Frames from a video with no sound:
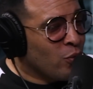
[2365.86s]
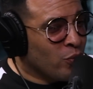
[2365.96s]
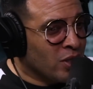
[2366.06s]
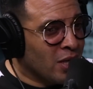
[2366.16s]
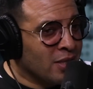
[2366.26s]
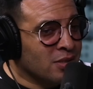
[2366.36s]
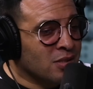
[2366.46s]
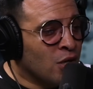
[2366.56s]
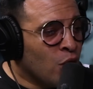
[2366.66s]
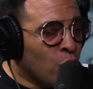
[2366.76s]
don't realize
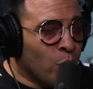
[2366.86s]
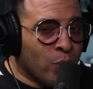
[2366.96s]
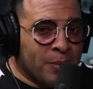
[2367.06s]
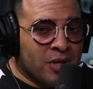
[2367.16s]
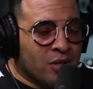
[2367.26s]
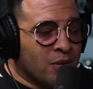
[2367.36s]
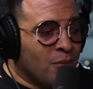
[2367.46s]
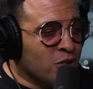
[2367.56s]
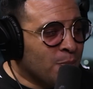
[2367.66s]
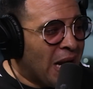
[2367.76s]
is women are the
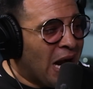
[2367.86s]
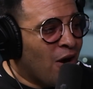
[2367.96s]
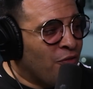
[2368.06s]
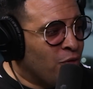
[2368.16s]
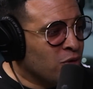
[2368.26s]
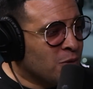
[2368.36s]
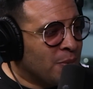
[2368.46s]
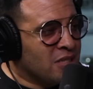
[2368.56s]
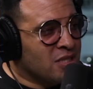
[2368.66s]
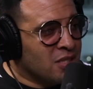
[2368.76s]
most powerful
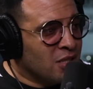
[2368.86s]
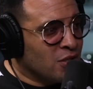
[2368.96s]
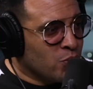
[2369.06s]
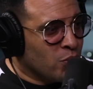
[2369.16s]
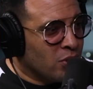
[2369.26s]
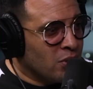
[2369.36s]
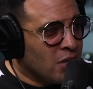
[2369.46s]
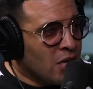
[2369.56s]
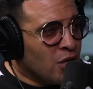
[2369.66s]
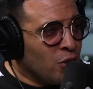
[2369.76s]
species in this world.
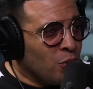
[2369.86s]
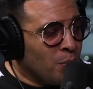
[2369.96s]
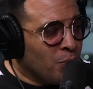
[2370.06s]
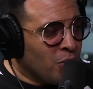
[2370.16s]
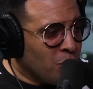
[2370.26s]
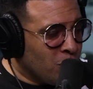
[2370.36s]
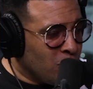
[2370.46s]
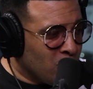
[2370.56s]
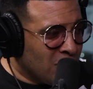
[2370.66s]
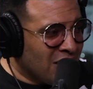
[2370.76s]
You you
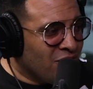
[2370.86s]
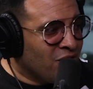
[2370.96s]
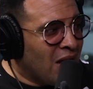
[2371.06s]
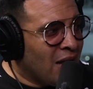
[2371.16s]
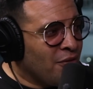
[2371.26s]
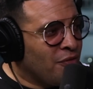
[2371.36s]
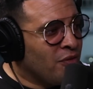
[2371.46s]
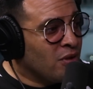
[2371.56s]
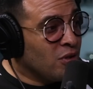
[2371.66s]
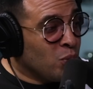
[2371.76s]
you give
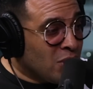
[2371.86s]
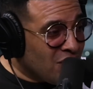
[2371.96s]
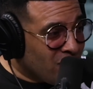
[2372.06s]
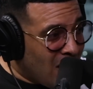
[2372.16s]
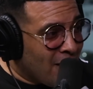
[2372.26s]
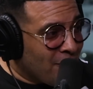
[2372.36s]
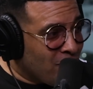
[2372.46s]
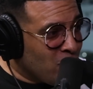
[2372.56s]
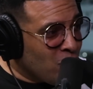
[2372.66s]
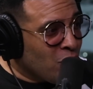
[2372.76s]
life. You give
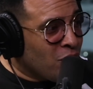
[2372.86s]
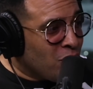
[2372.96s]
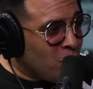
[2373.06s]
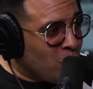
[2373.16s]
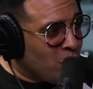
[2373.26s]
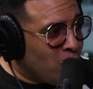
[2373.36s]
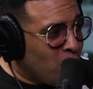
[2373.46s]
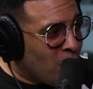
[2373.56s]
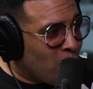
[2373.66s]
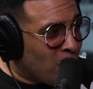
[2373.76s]
life. Mm -hmm. You're the you you
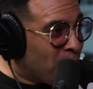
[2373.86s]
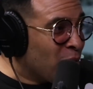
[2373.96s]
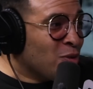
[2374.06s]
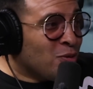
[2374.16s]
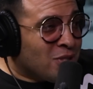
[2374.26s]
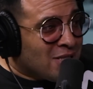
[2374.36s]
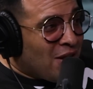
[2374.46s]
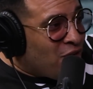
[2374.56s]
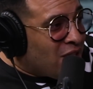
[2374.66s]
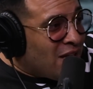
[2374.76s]
what reproduces
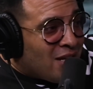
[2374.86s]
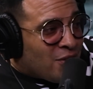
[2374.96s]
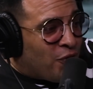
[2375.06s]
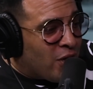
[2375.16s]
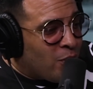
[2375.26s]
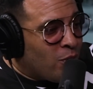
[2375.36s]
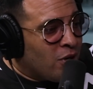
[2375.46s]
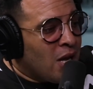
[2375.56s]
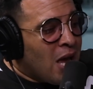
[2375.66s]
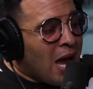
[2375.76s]
everything in this fucking
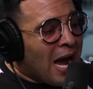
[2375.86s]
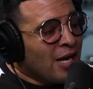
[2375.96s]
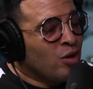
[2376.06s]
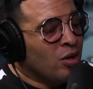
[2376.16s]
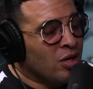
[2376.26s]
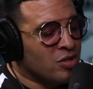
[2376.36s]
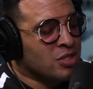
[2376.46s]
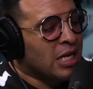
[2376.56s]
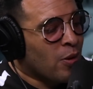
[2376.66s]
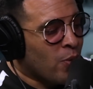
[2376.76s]
world. Mm -hmm. I don't
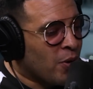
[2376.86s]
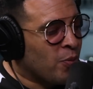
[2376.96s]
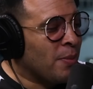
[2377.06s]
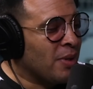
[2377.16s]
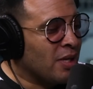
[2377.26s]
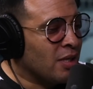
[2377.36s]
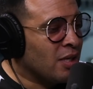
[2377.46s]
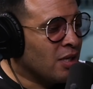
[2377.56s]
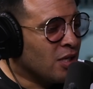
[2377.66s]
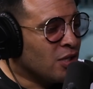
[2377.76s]
understand why women
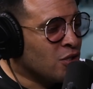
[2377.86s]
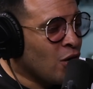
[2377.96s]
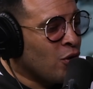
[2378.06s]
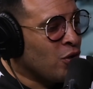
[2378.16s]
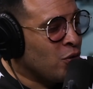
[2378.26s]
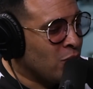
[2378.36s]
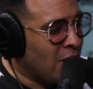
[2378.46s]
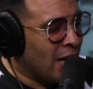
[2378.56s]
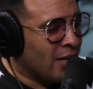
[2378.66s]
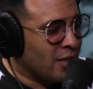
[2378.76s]
don't
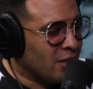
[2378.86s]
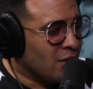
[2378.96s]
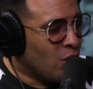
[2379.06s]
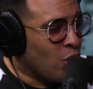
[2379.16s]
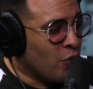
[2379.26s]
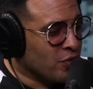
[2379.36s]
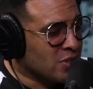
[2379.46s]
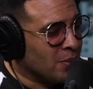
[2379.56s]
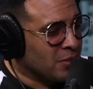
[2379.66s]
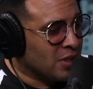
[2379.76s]
unite over
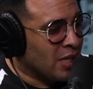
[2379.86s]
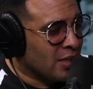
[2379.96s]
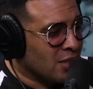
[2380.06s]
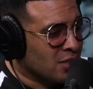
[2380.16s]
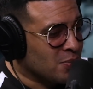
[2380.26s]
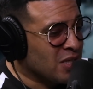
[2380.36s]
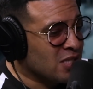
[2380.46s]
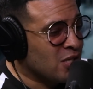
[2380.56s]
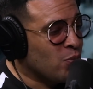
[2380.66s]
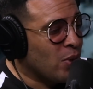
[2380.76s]
something like this
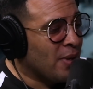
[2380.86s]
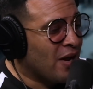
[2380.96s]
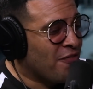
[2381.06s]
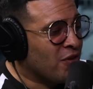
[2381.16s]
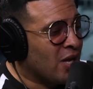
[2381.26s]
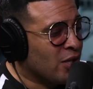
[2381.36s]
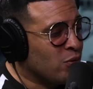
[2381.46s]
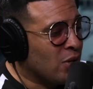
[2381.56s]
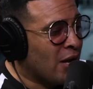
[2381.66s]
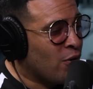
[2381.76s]
because see women i feel
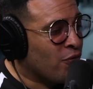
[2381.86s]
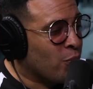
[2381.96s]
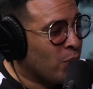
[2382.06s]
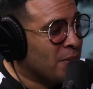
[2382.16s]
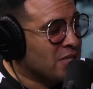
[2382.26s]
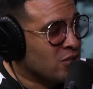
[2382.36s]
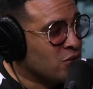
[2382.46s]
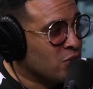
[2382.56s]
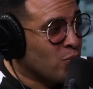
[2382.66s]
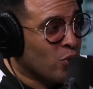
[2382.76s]
like unite over women's
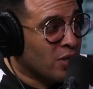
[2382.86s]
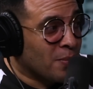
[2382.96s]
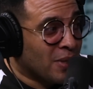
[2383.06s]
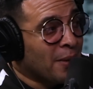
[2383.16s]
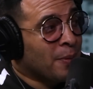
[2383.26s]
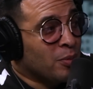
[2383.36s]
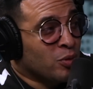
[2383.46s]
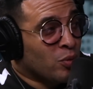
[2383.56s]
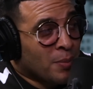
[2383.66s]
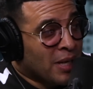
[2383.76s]
issues more than black people
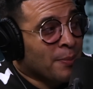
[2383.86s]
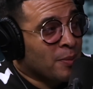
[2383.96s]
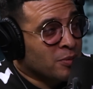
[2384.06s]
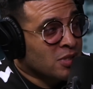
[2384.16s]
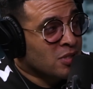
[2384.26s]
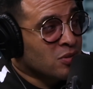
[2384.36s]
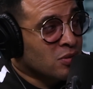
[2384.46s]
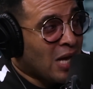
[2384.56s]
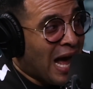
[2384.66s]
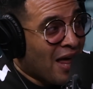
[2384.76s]
do on black people's
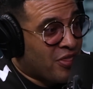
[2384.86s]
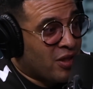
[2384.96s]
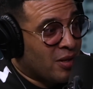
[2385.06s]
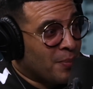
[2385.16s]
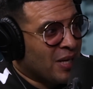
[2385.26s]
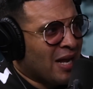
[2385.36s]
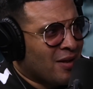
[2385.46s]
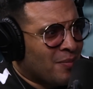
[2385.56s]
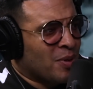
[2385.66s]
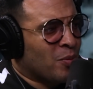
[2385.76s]
issues mm-hmm. i think but
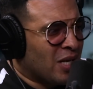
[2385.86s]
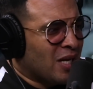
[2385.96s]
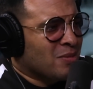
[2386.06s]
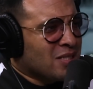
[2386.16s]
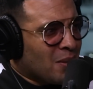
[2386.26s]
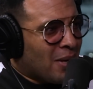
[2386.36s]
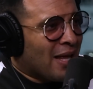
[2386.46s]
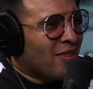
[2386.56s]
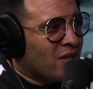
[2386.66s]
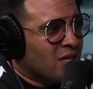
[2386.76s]
i but when it comes to something
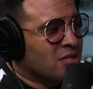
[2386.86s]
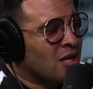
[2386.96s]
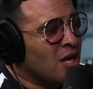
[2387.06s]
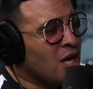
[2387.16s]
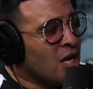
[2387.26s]
like this